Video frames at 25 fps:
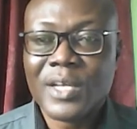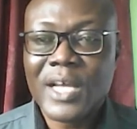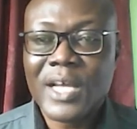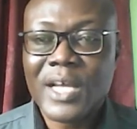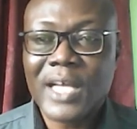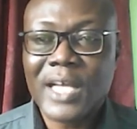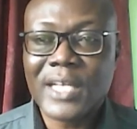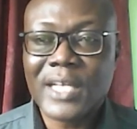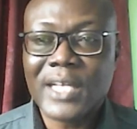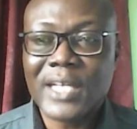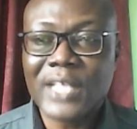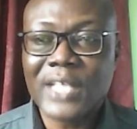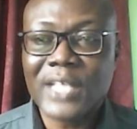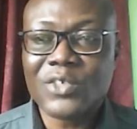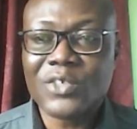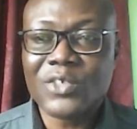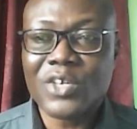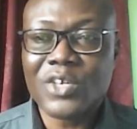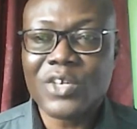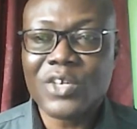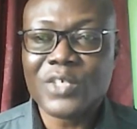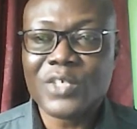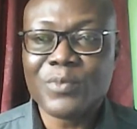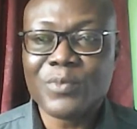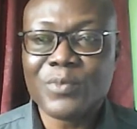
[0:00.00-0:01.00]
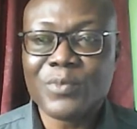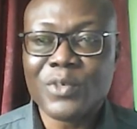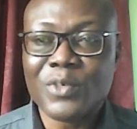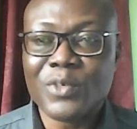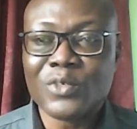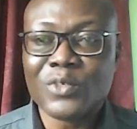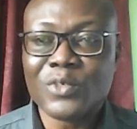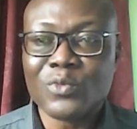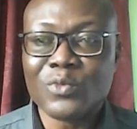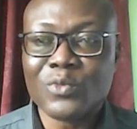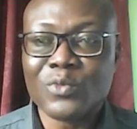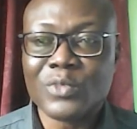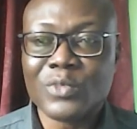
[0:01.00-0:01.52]
And that
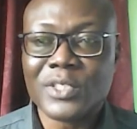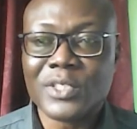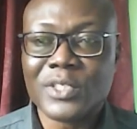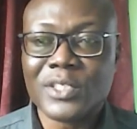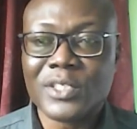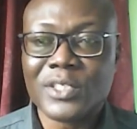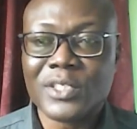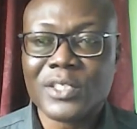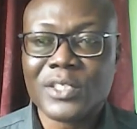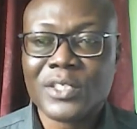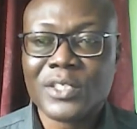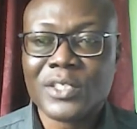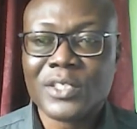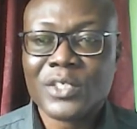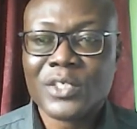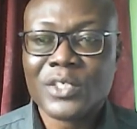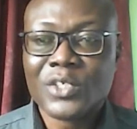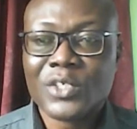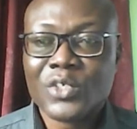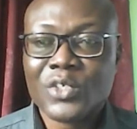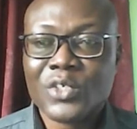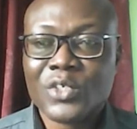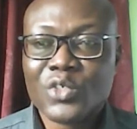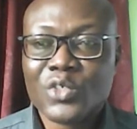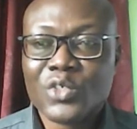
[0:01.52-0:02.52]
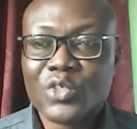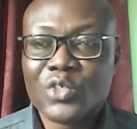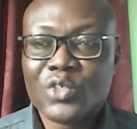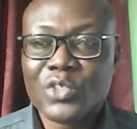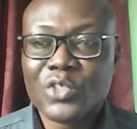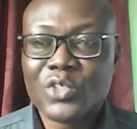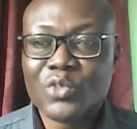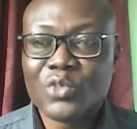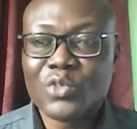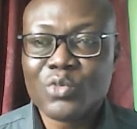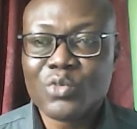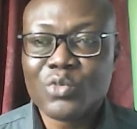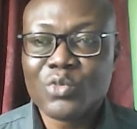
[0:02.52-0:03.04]
corresponds with
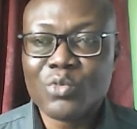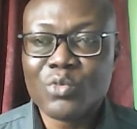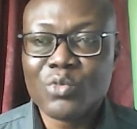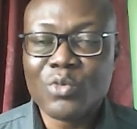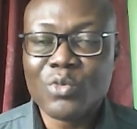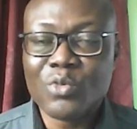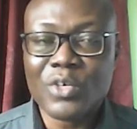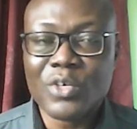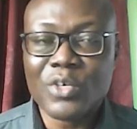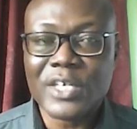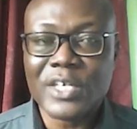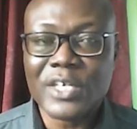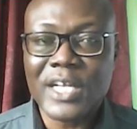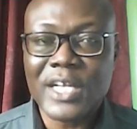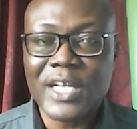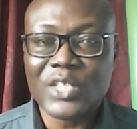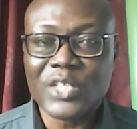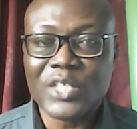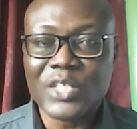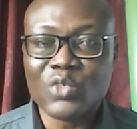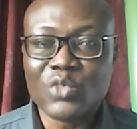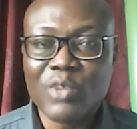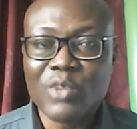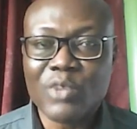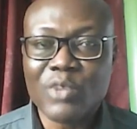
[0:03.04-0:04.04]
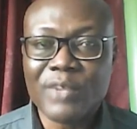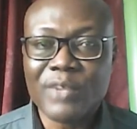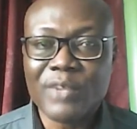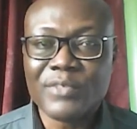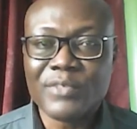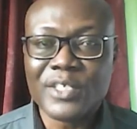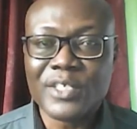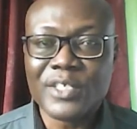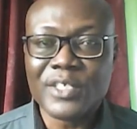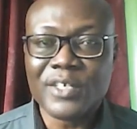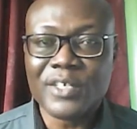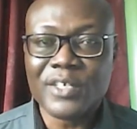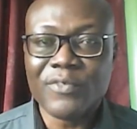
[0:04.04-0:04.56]
212
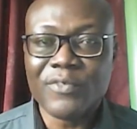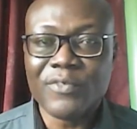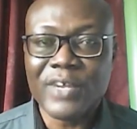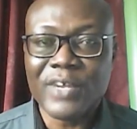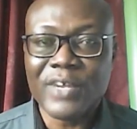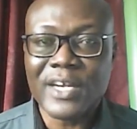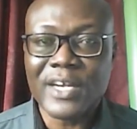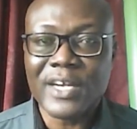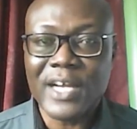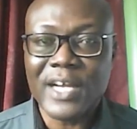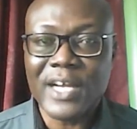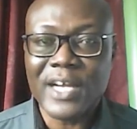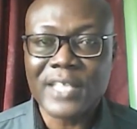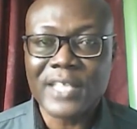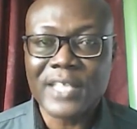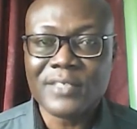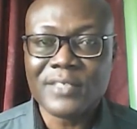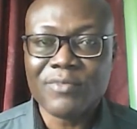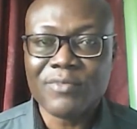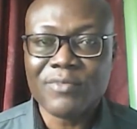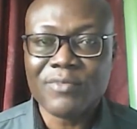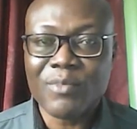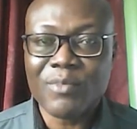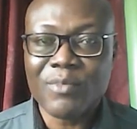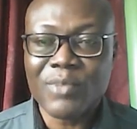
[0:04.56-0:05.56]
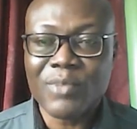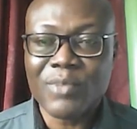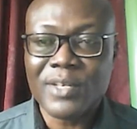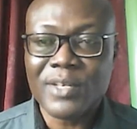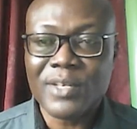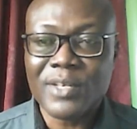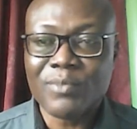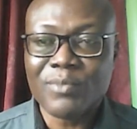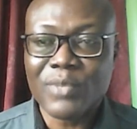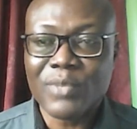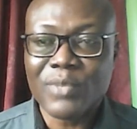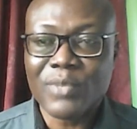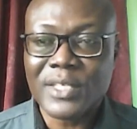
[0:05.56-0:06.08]
degree Fahrenheit for
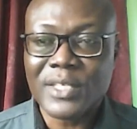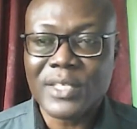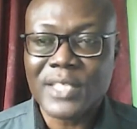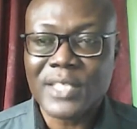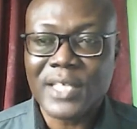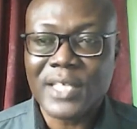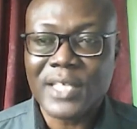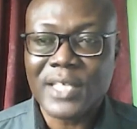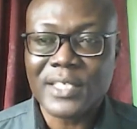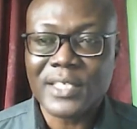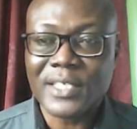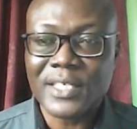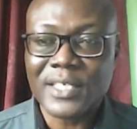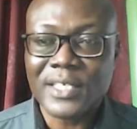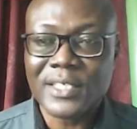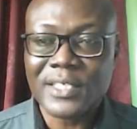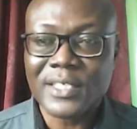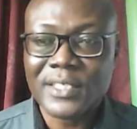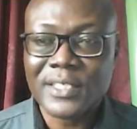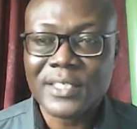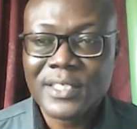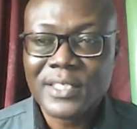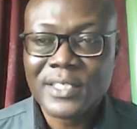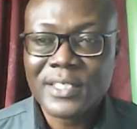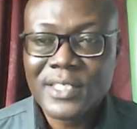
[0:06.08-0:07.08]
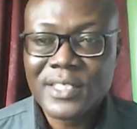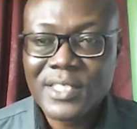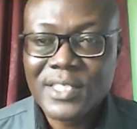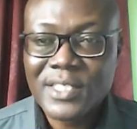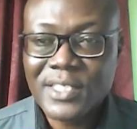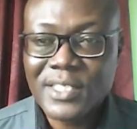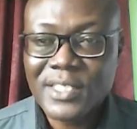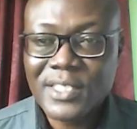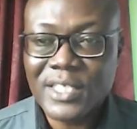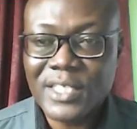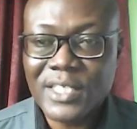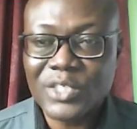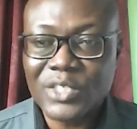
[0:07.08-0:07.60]
boiling point and
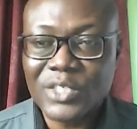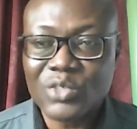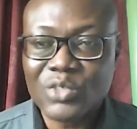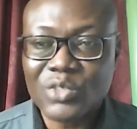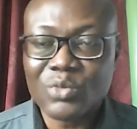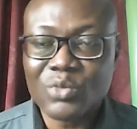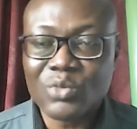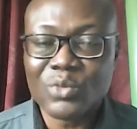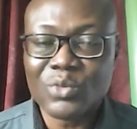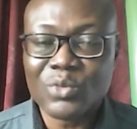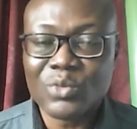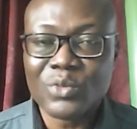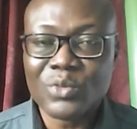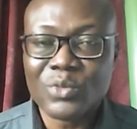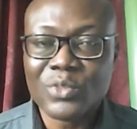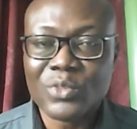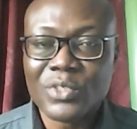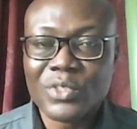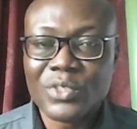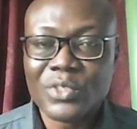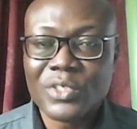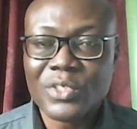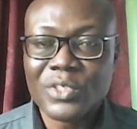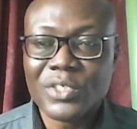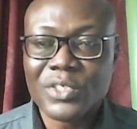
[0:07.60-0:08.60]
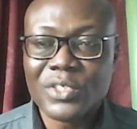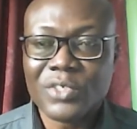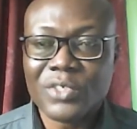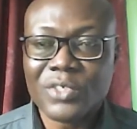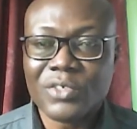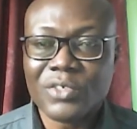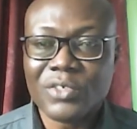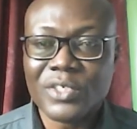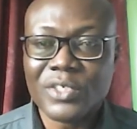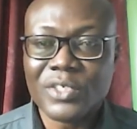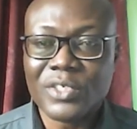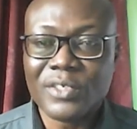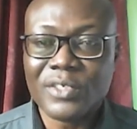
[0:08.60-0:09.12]
32
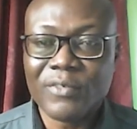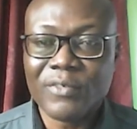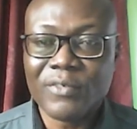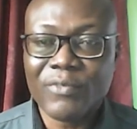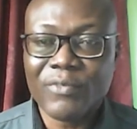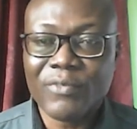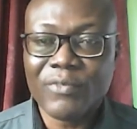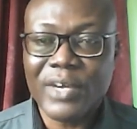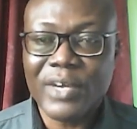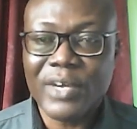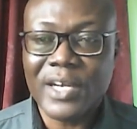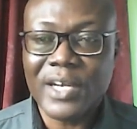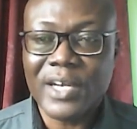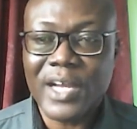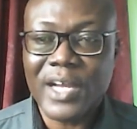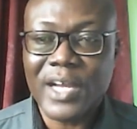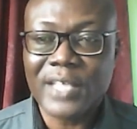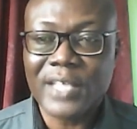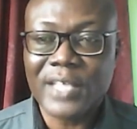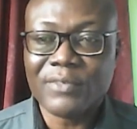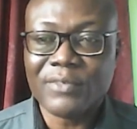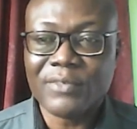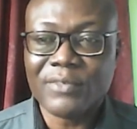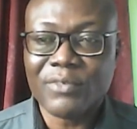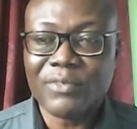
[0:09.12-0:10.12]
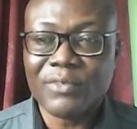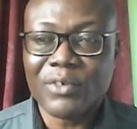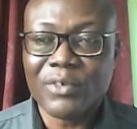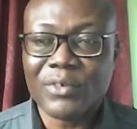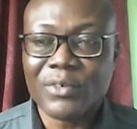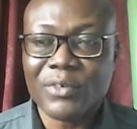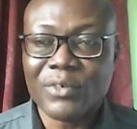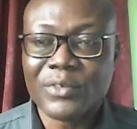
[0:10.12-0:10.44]
degree Fahrenheit for